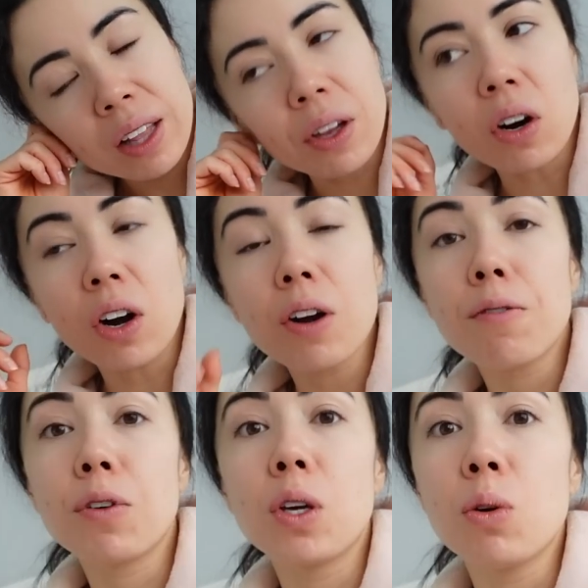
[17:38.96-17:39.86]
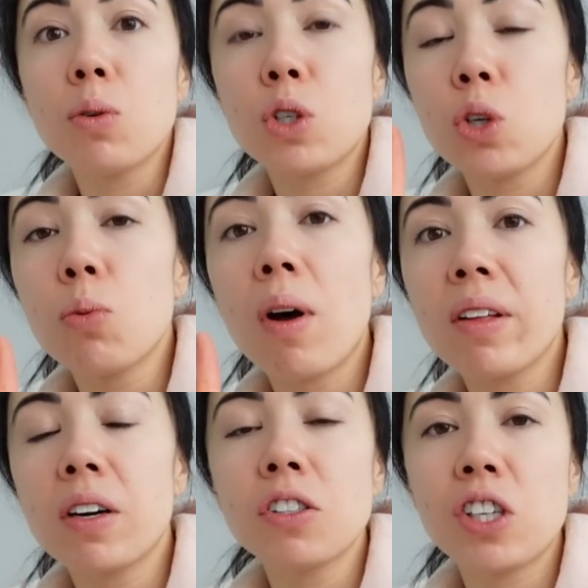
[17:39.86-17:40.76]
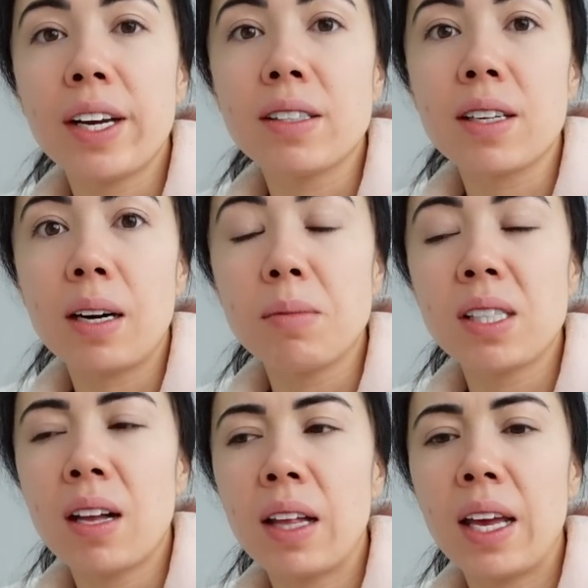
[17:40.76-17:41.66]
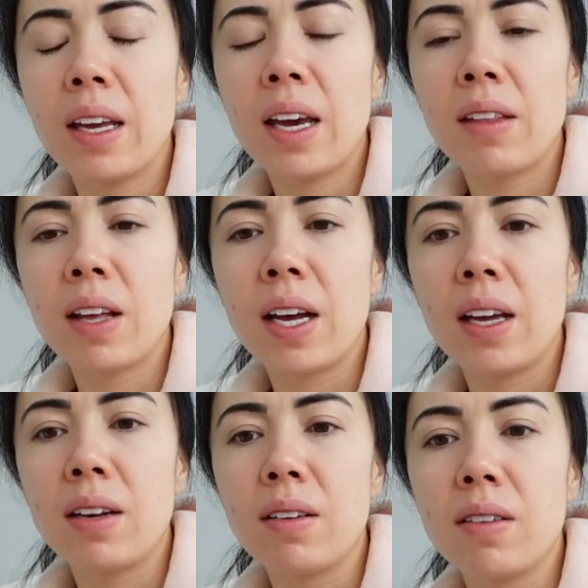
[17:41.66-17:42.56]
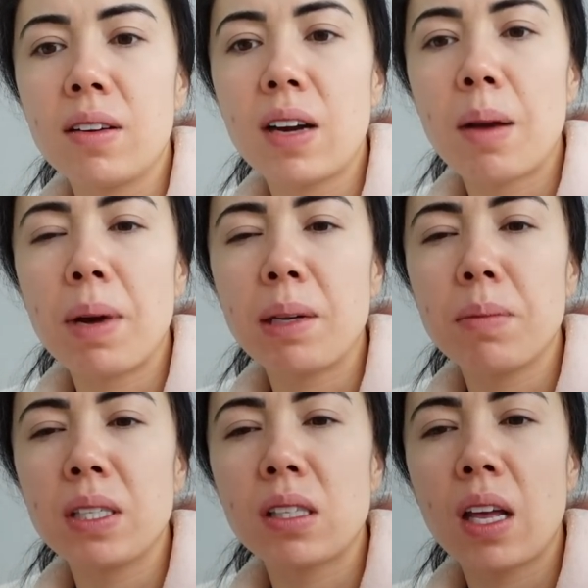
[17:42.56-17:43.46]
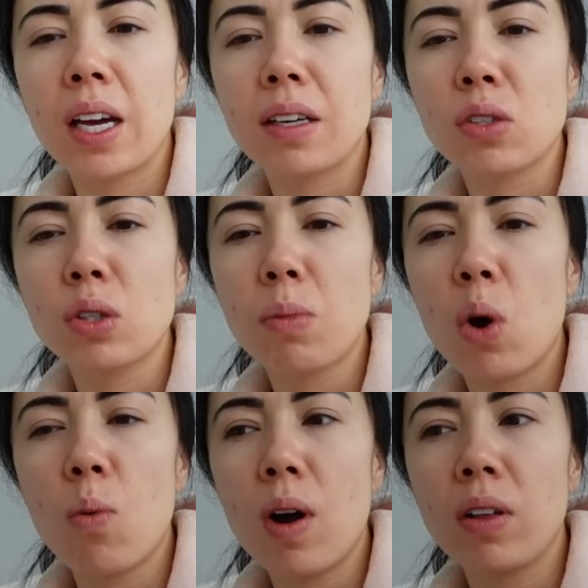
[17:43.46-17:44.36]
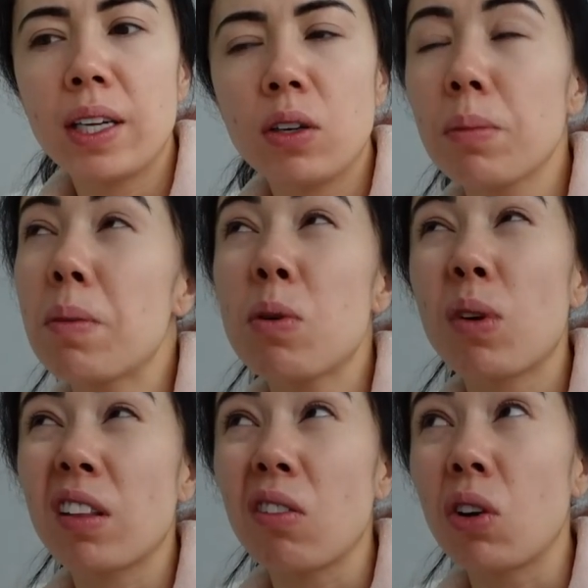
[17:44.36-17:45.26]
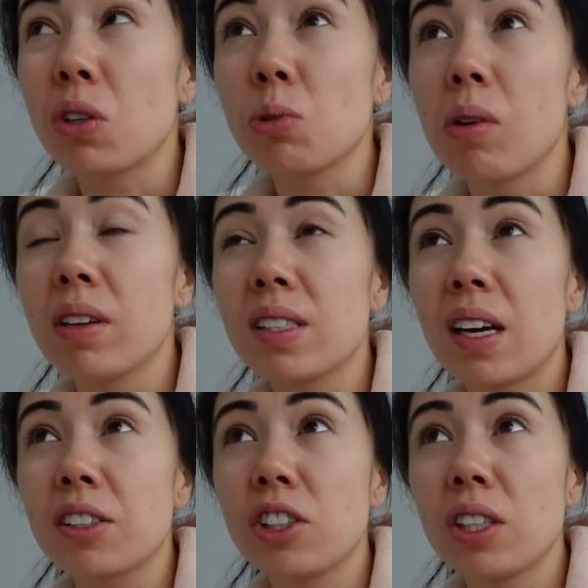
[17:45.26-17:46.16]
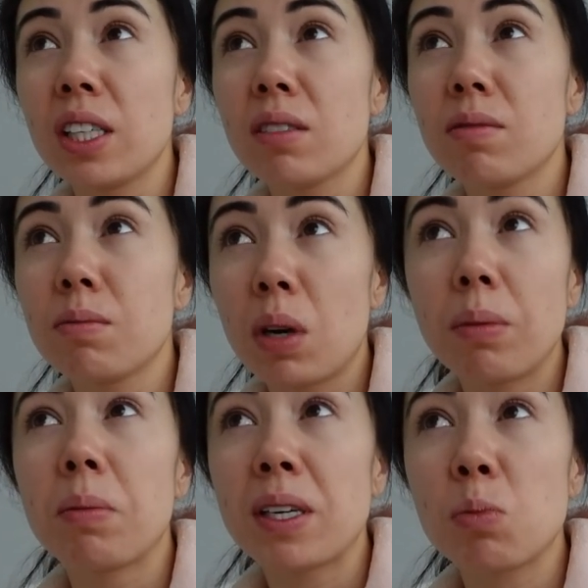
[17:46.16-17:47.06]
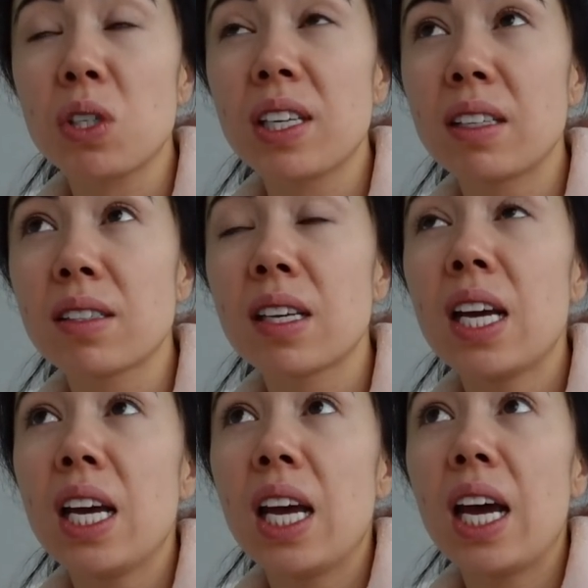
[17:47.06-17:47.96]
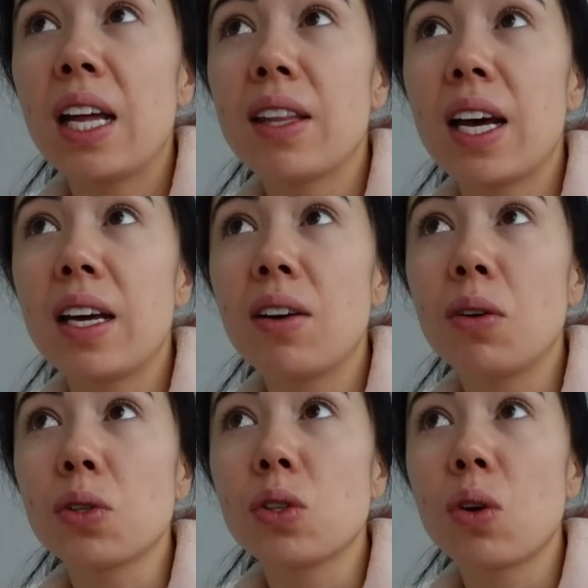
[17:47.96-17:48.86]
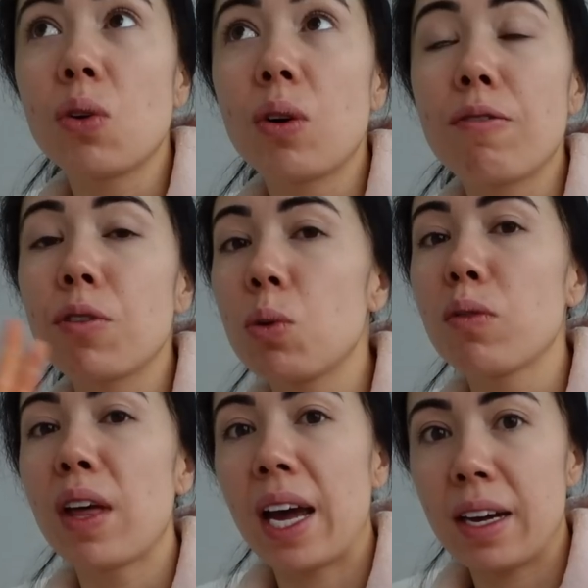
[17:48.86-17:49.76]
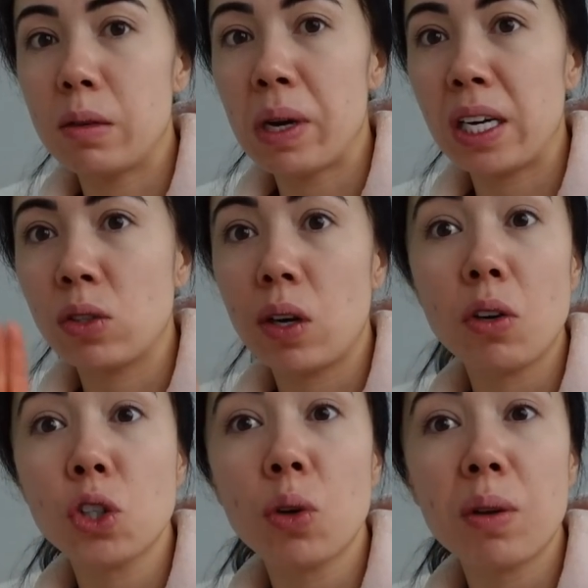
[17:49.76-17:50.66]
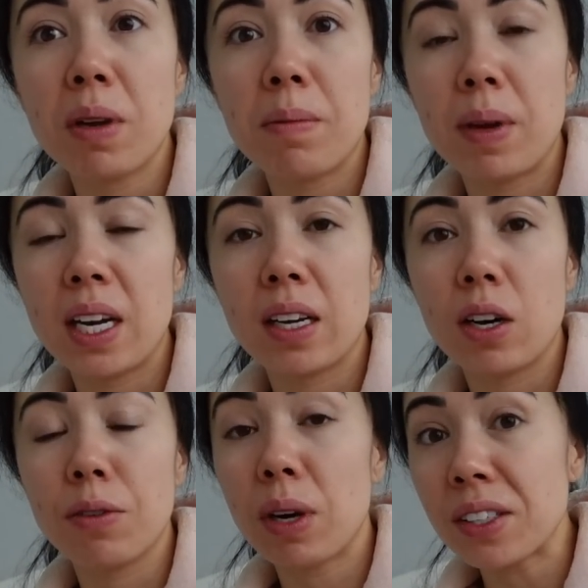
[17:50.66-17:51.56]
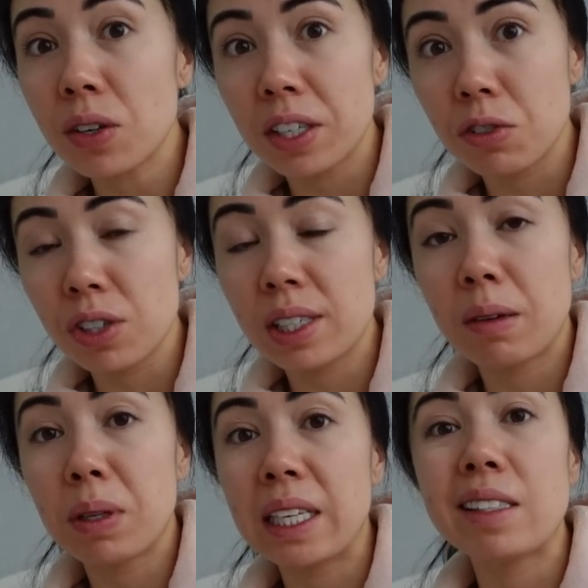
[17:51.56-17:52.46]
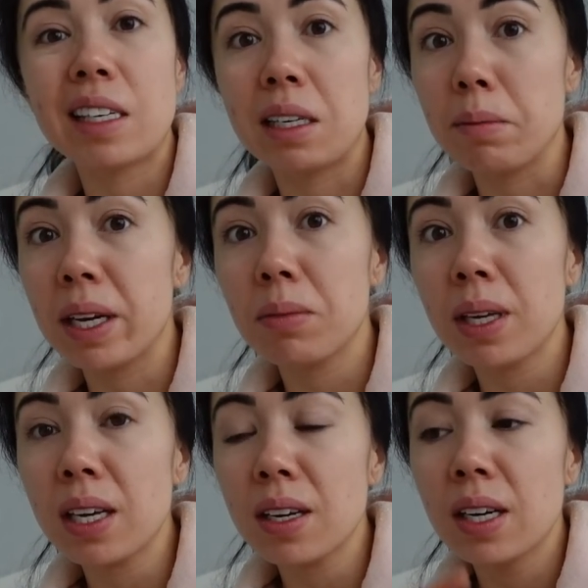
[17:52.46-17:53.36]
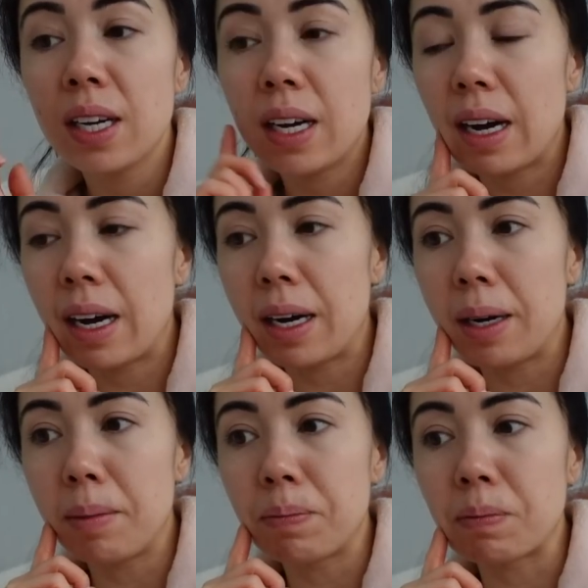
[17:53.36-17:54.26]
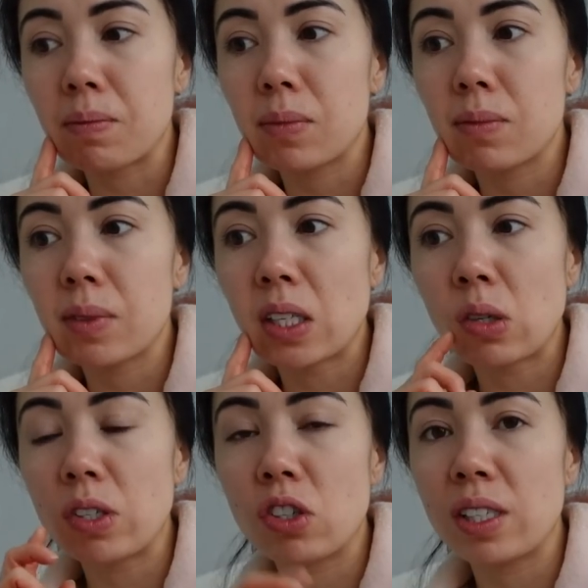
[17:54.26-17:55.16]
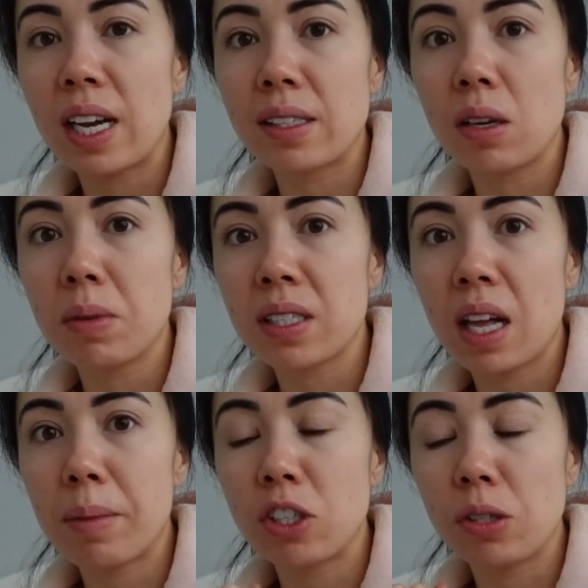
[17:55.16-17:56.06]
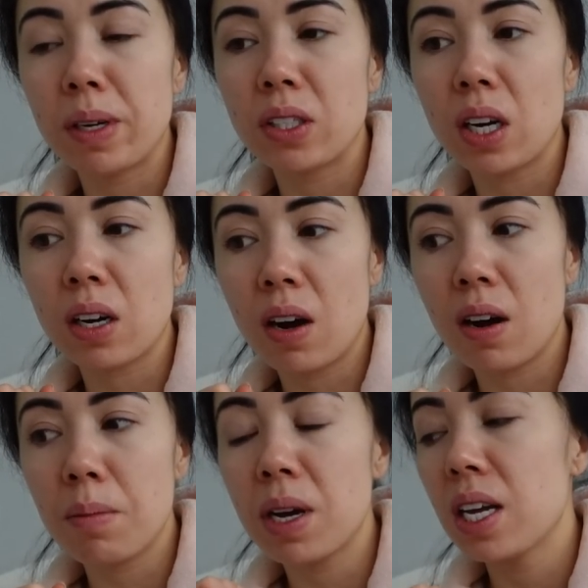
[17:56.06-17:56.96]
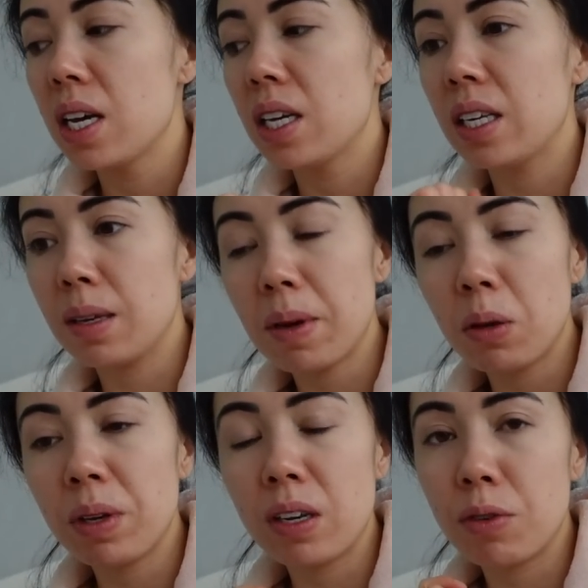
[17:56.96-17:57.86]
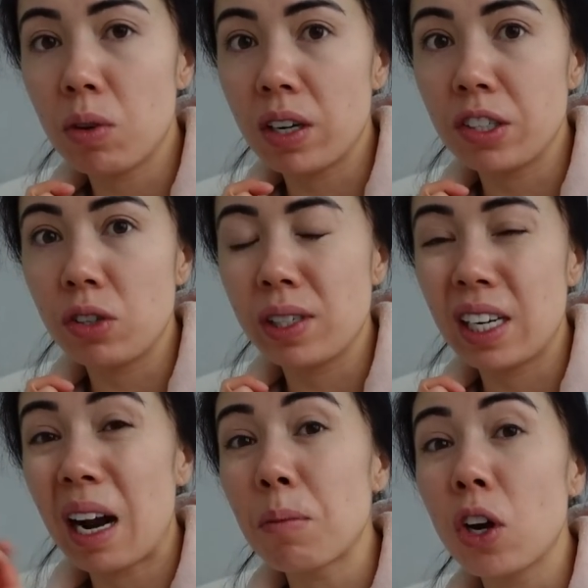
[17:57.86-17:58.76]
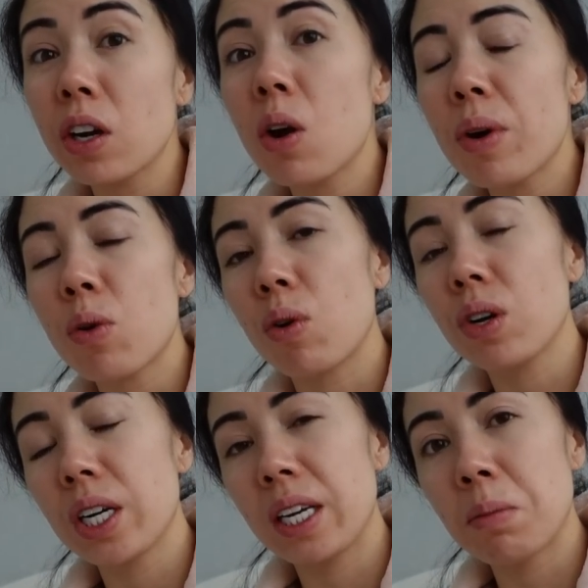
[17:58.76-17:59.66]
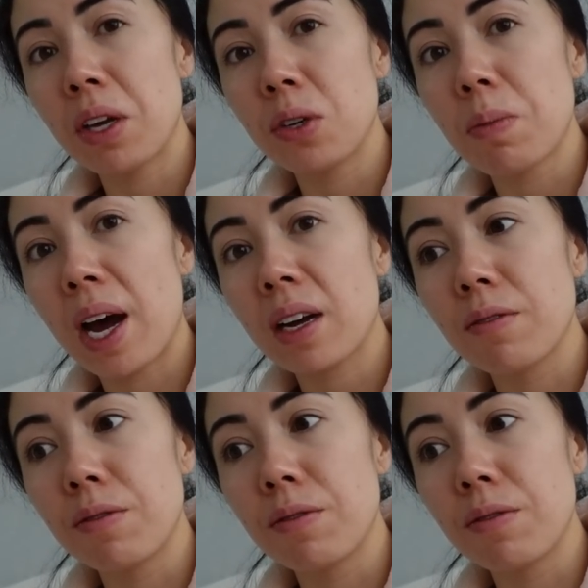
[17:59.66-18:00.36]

there are a few, 2 wallet on chains that I'm selling, and then I might be selling a small wallet or maybe one of the large wallets actually. Probably makes more sense. And then also a few of the handbags. So I'll show them in a minute here. If you guys are interested, please email me. So it's just slmissglam@gmail.com. Email me if you are interested. I'm going to go in order and email you back